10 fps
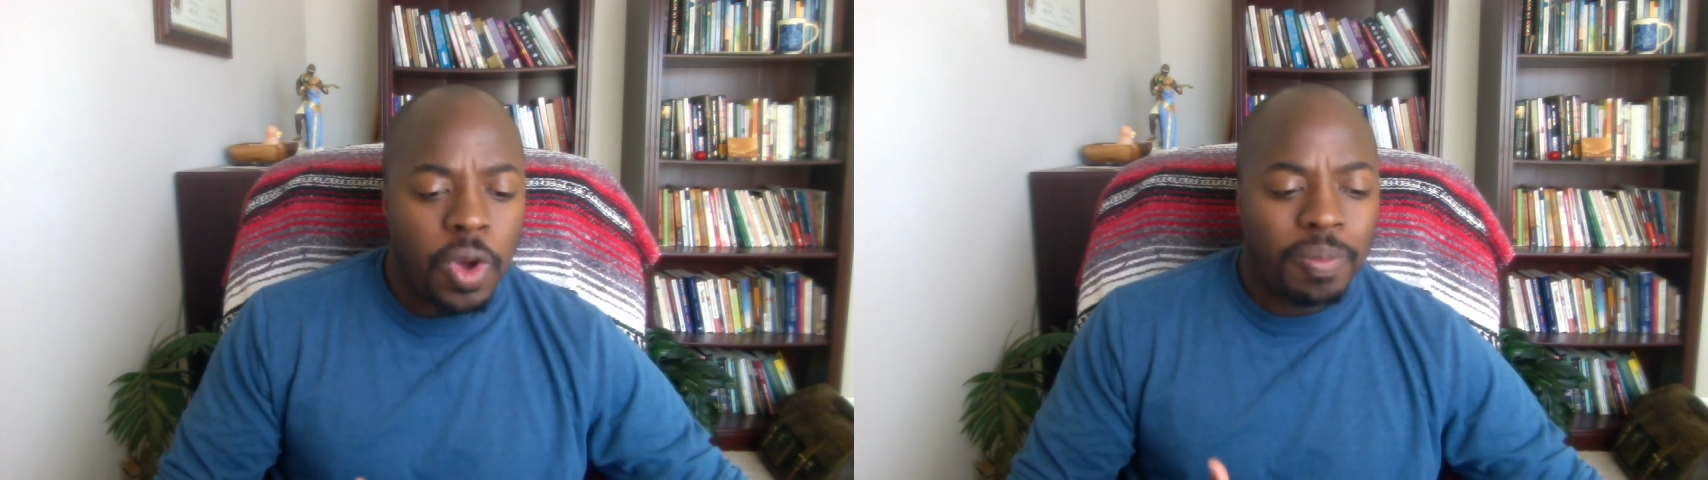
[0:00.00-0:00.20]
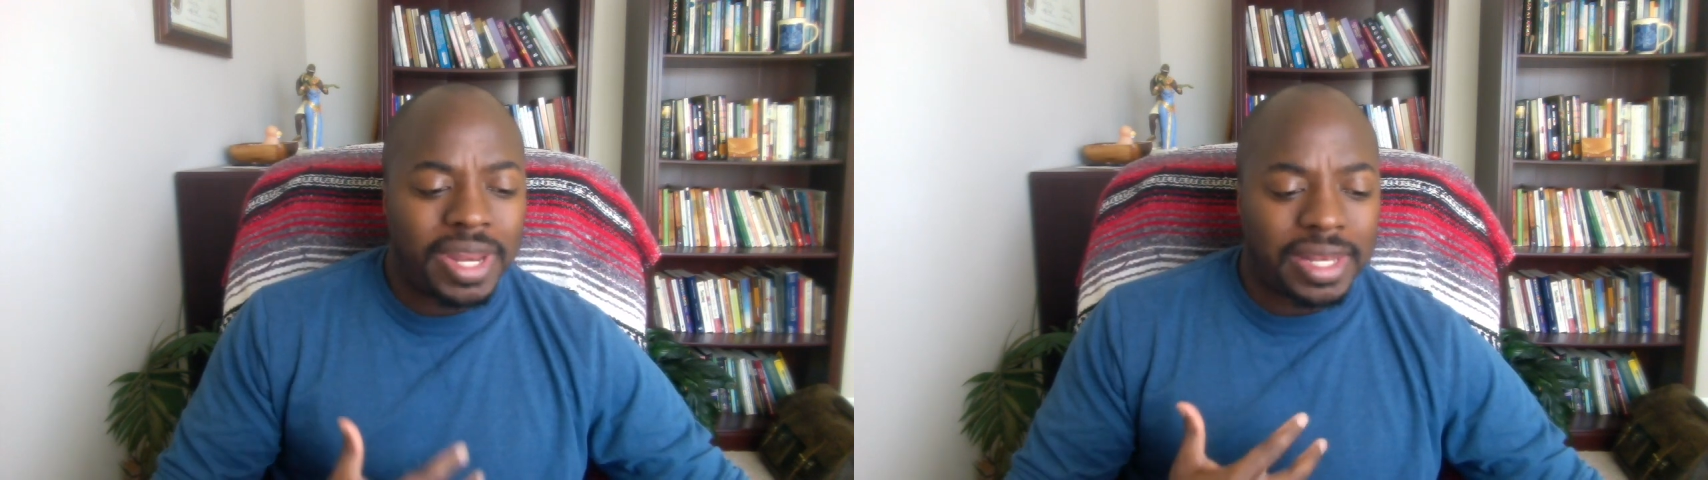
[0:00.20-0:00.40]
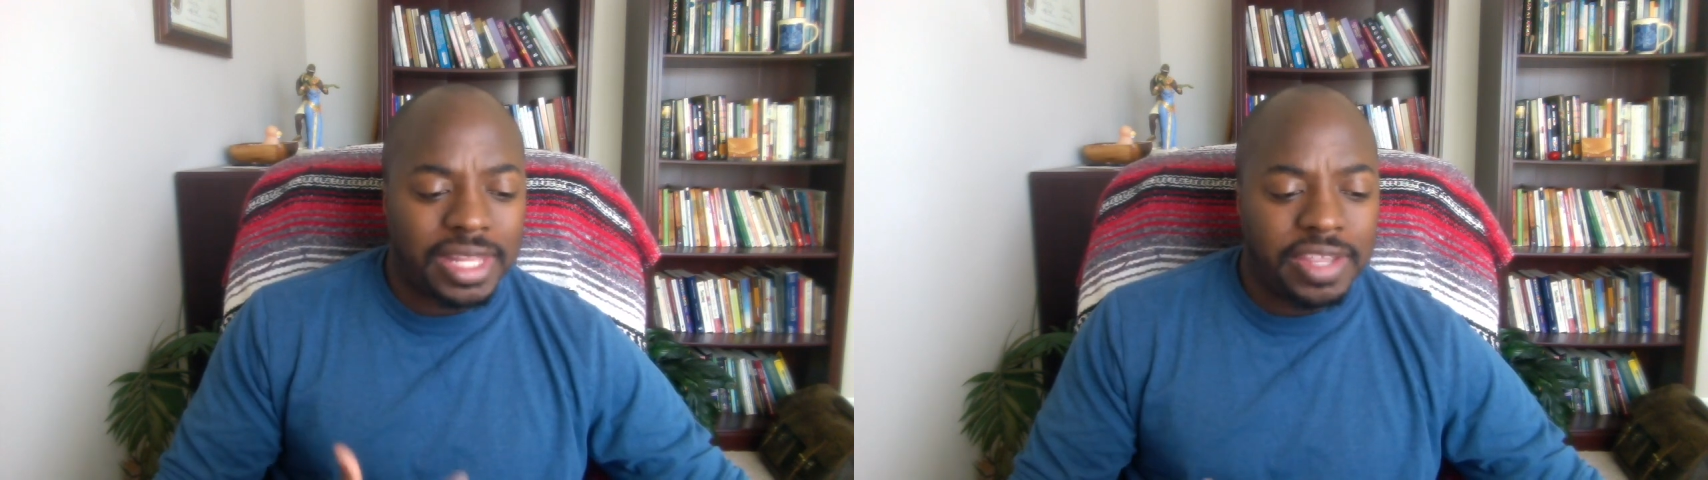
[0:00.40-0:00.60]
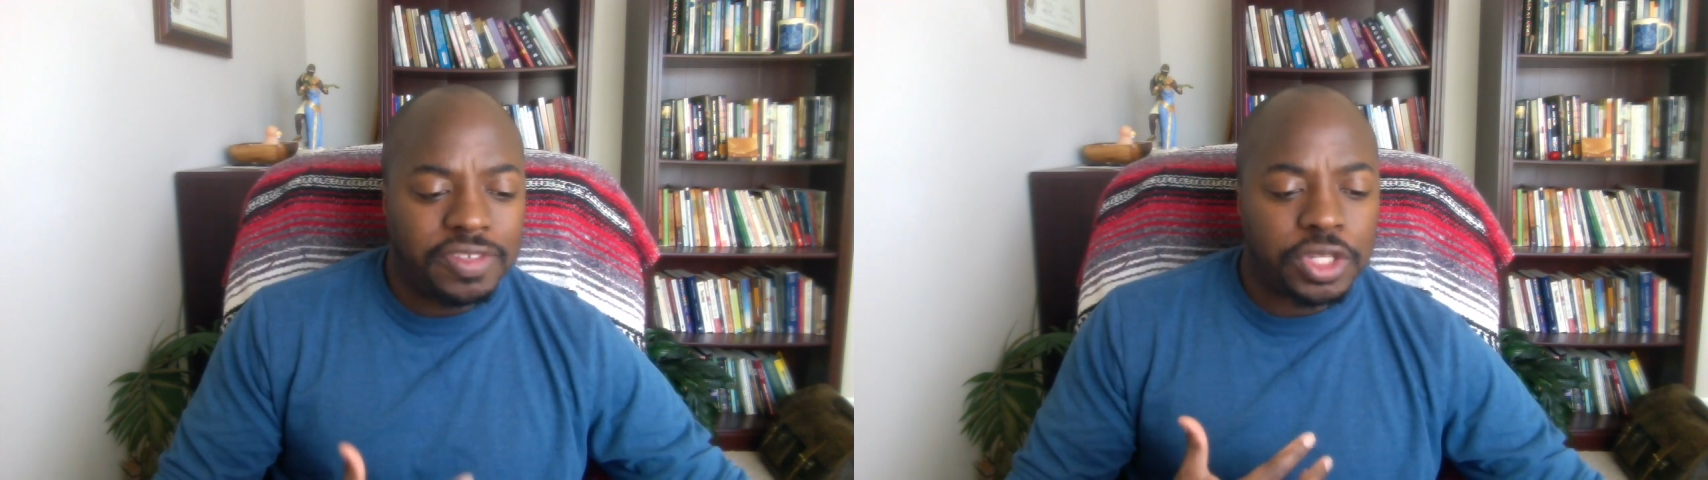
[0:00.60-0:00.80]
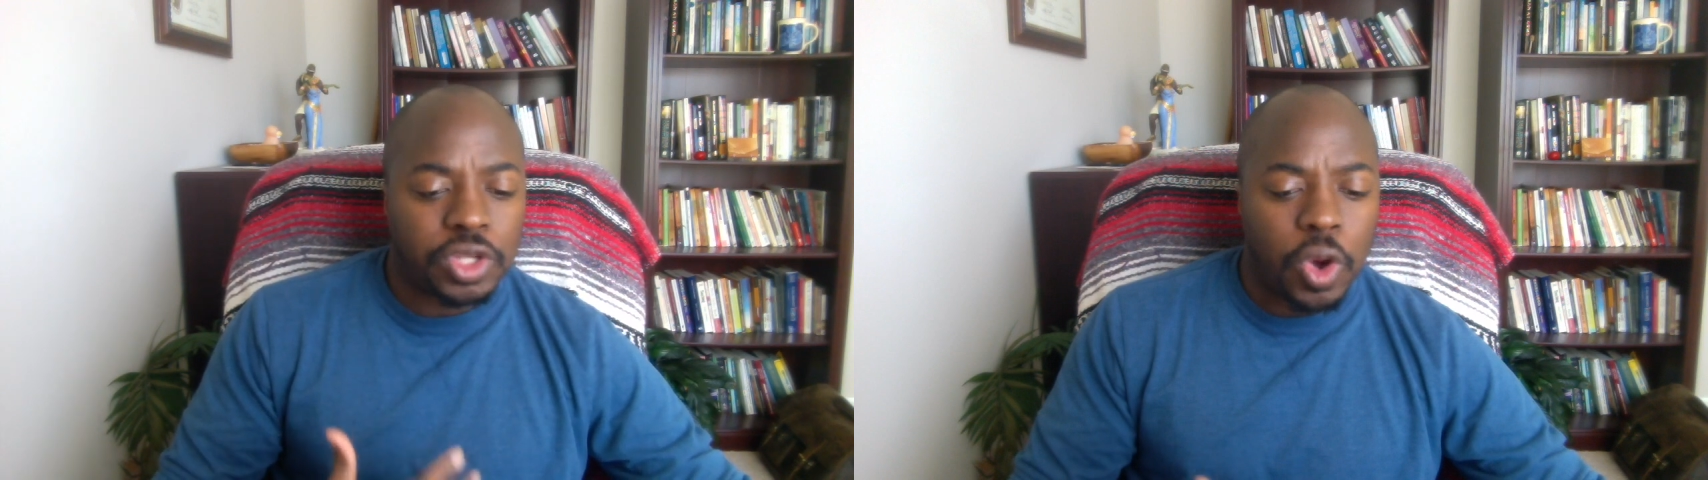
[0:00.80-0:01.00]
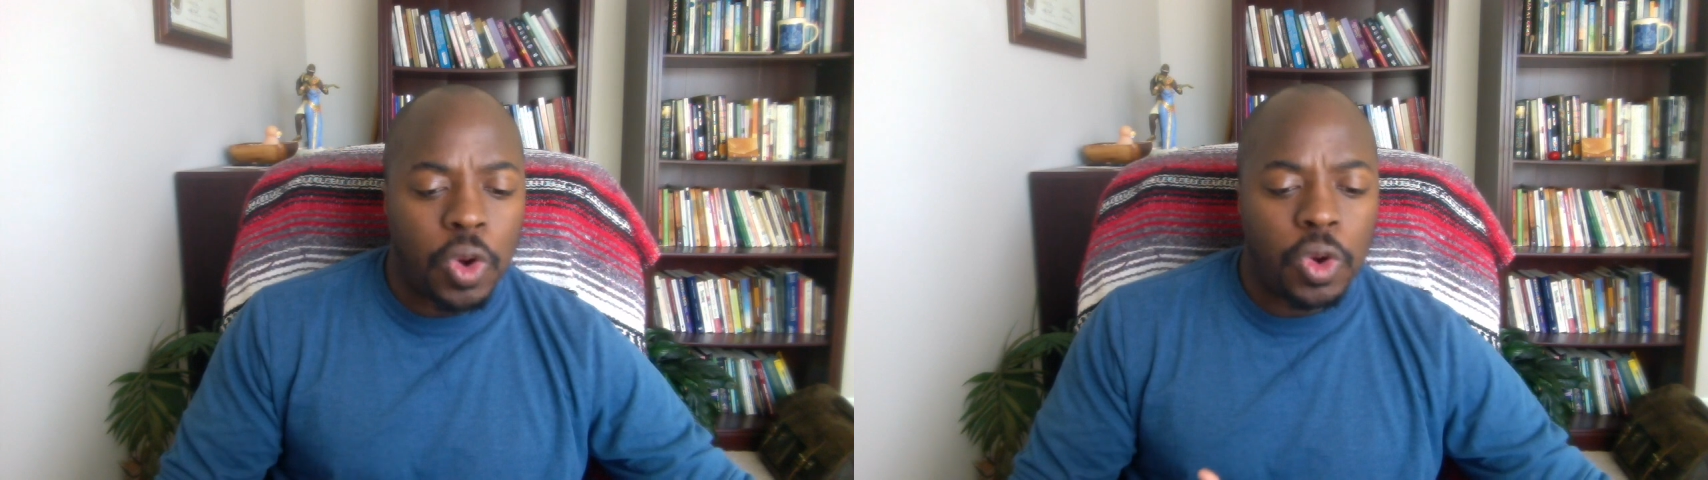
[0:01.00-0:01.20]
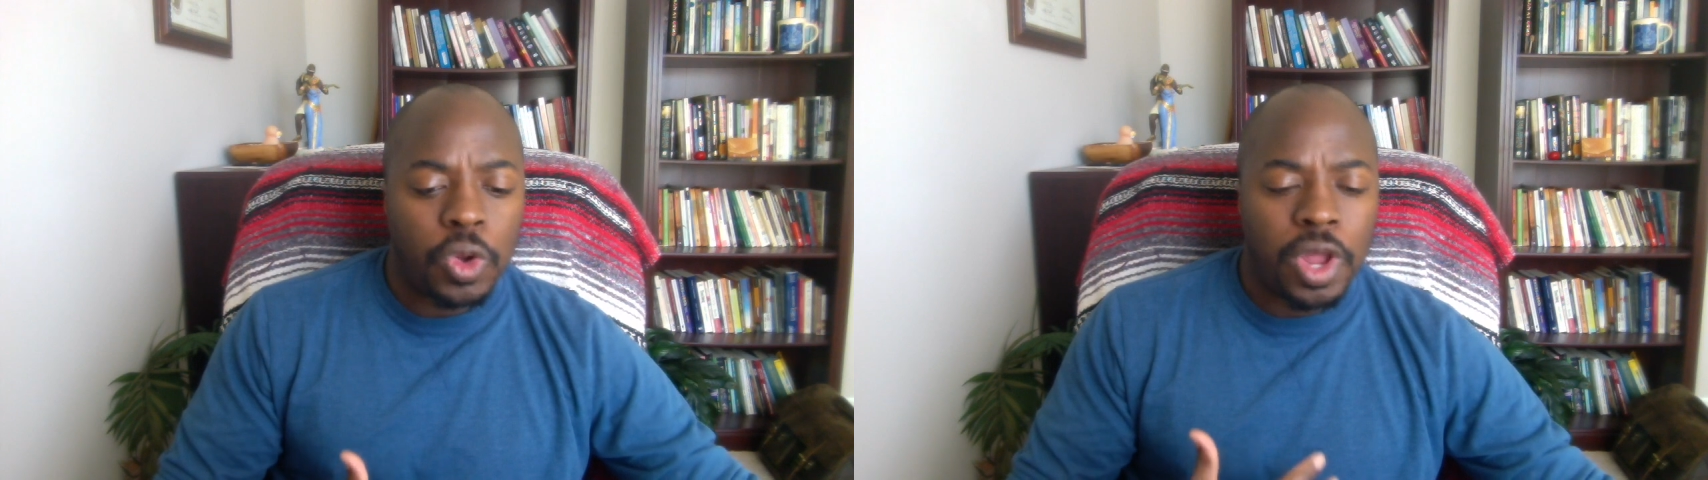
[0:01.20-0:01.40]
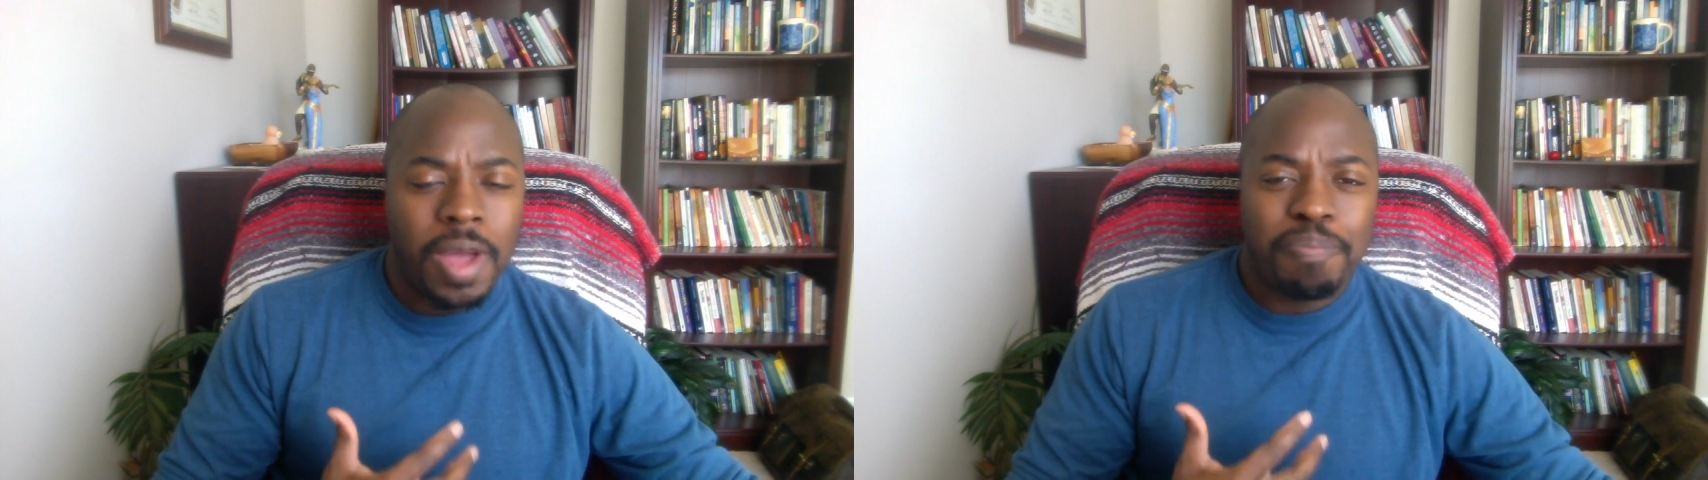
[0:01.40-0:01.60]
but it leaves its own